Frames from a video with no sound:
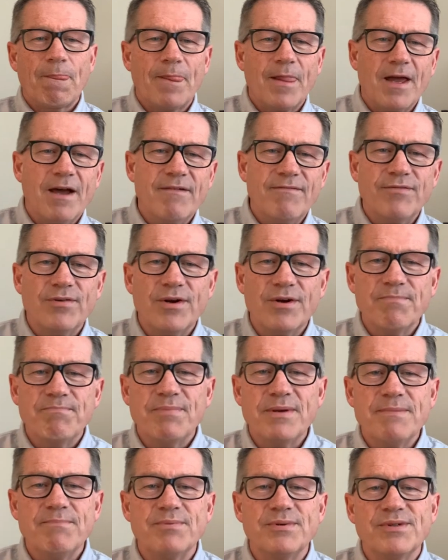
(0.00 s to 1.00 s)
I've heard
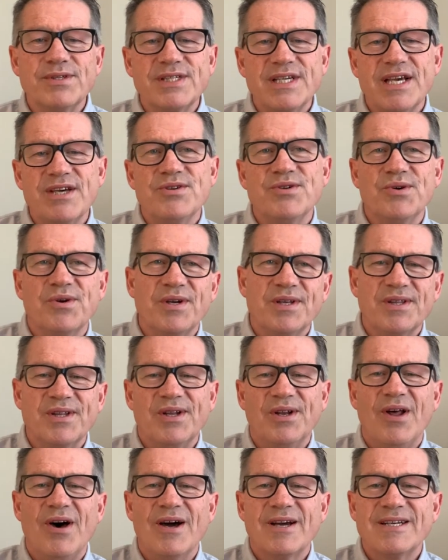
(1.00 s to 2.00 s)
people say during the
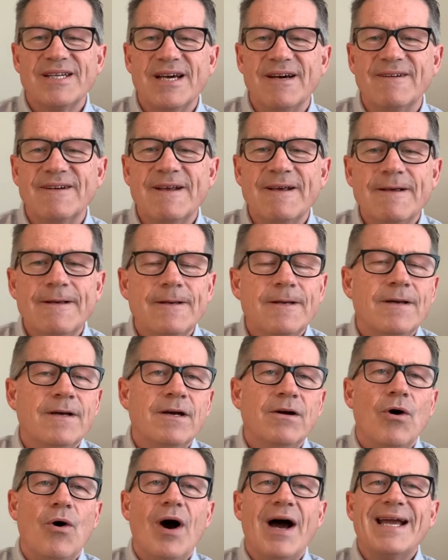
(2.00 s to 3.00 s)
lockdown,
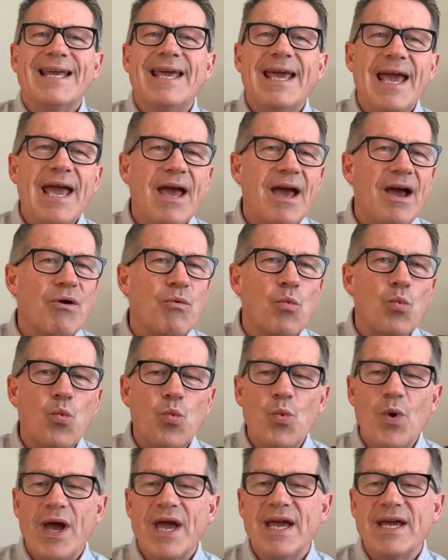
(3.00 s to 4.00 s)
oh, I can't
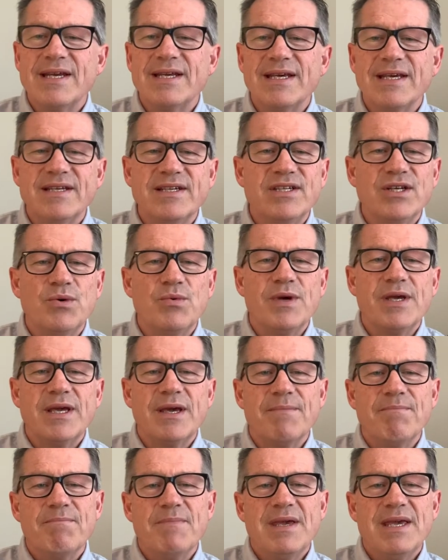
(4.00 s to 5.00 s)
wait until we
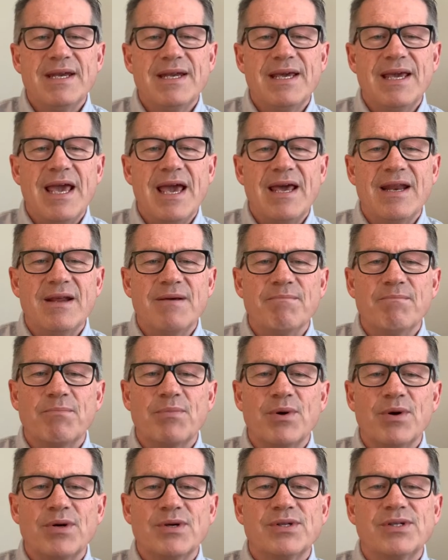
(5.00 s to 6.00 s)
can meet again in
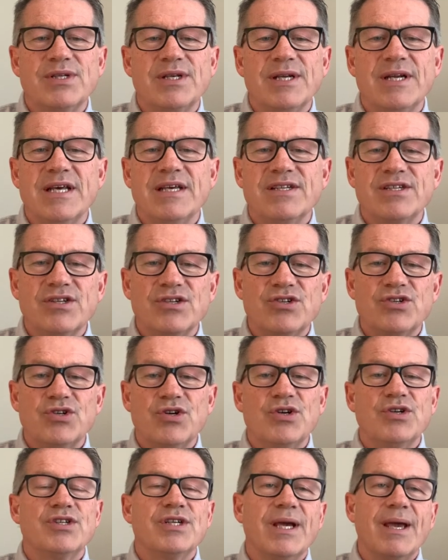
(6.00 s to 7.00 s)
person as a
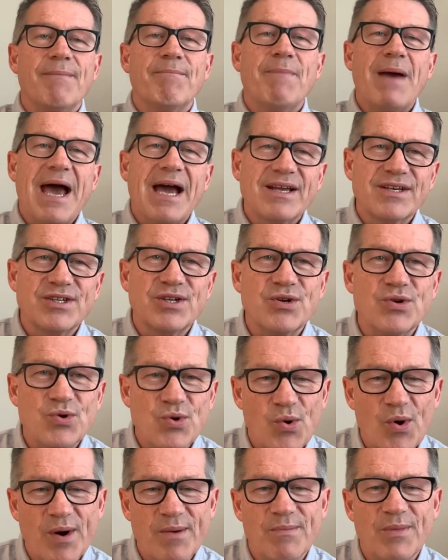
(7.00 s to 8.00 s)
church and get back to
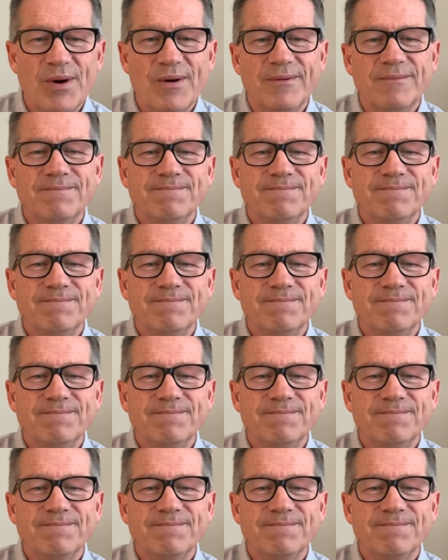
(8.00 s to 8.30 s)
normal.